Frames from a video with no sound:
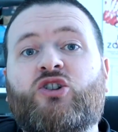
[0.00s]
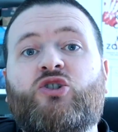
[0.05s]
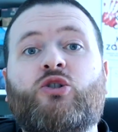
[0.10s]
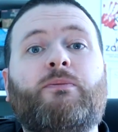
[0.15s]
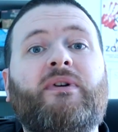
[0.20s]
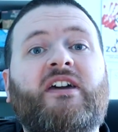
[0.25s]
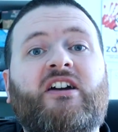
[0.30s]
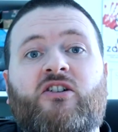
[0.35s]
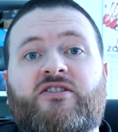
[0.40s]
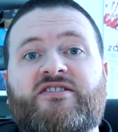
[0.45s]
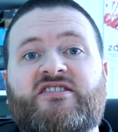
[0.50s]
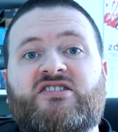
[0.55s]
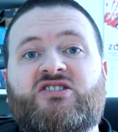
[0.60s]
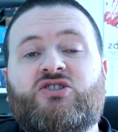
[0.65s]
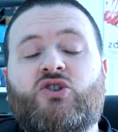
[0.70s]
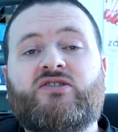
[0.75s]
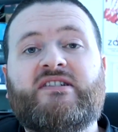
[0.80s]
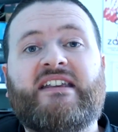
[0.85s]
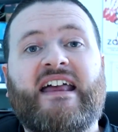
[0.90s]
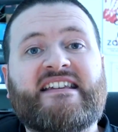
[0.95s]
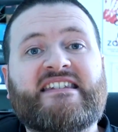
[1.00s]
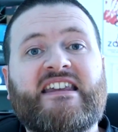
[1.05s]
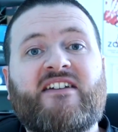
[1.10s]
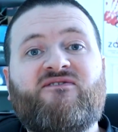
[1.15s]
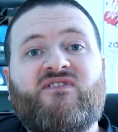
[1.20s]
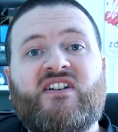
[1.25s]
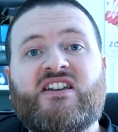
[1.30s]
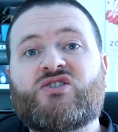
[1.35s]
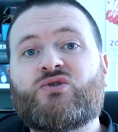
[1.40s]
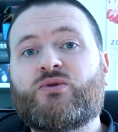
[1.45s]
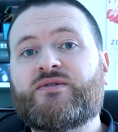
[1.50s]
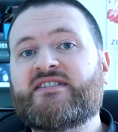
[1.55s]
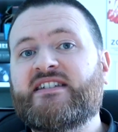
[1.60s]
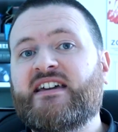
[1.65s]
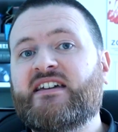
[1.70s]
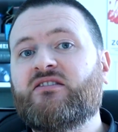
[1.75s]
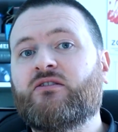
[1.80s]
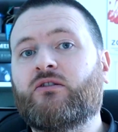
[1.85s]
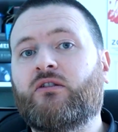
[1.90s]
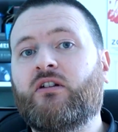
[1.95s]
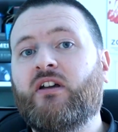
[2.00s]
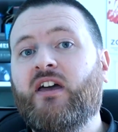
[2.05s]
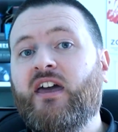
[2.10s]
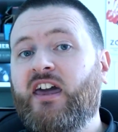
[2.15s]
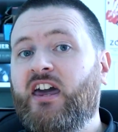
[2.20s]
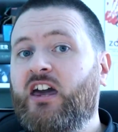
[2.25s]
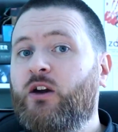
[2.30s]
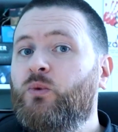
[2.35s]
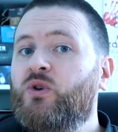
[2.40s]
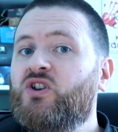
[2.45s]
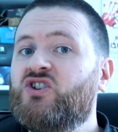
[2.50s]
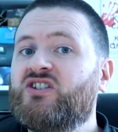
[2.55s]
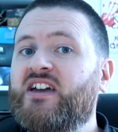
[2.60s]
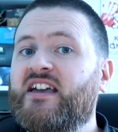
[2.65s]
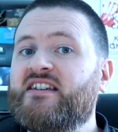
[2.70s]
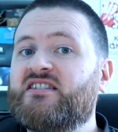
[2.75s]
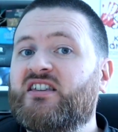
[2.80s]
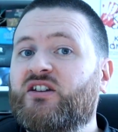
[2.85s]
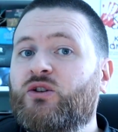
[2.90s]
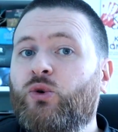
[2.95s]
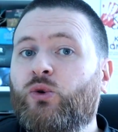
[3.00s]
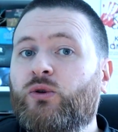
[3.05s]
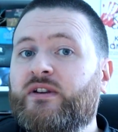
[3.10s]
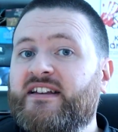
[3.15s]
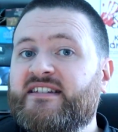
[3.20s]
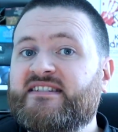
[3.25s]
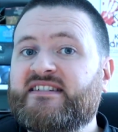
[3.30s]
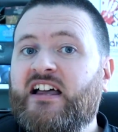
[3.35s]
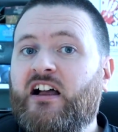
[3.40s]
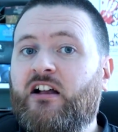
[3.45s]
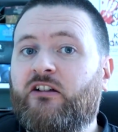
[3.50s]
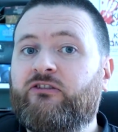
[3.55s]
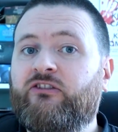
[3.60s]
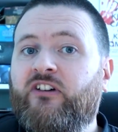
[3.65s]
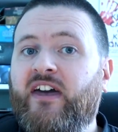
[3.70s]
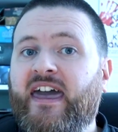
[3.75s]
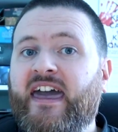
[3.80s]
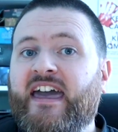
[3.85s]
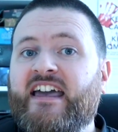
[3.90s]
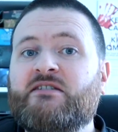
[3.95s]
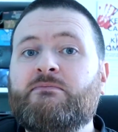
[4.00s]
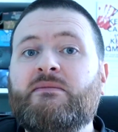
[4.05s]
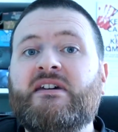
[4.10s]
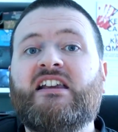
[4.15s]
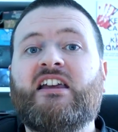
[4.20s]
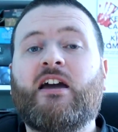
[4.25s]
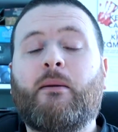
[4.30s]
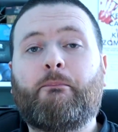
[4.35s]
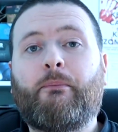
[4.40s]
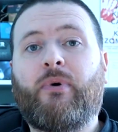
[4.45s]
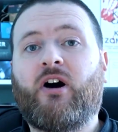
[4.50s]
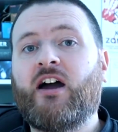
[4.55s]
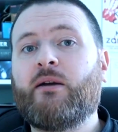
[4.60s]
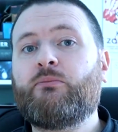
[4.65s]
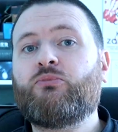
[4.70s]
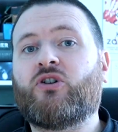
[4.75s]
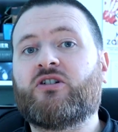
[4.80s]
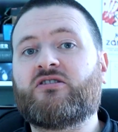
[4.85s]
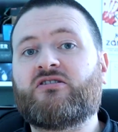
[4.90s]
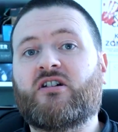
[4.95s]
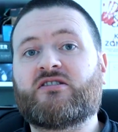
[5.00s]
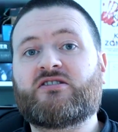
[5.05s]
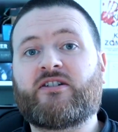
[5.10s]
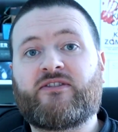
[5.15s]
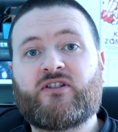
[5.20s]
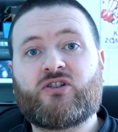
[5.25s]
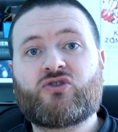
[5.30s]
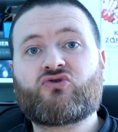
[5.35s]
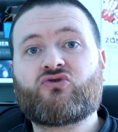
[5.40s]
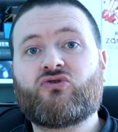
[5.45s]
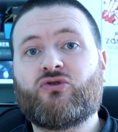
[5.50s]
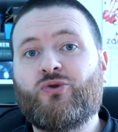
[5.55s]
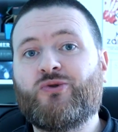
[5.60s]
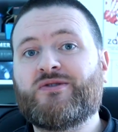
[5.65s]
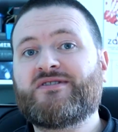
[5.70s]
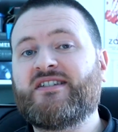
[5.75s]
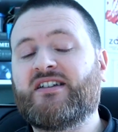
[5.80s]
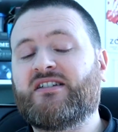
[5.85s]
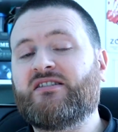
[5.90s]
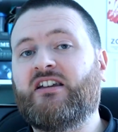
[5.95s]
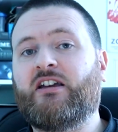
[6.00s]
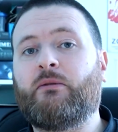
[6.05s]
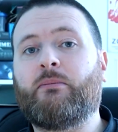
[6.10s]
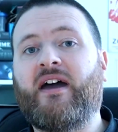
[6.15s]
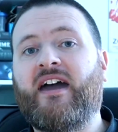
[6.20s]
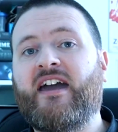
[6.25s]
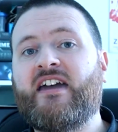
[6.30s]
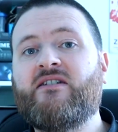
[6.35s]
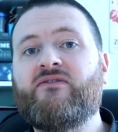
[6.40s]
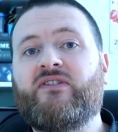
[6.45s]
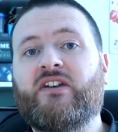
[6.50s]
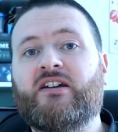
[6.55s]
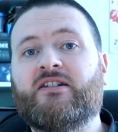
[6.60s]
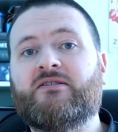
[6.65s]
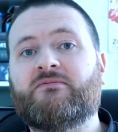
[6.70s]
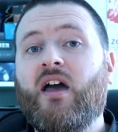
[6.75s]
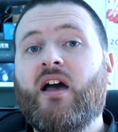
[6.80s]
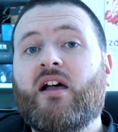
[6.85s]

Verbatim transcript: could be constituted as a visual signal, in which case the call itself is merely a byproduct of the true signalling behaviour.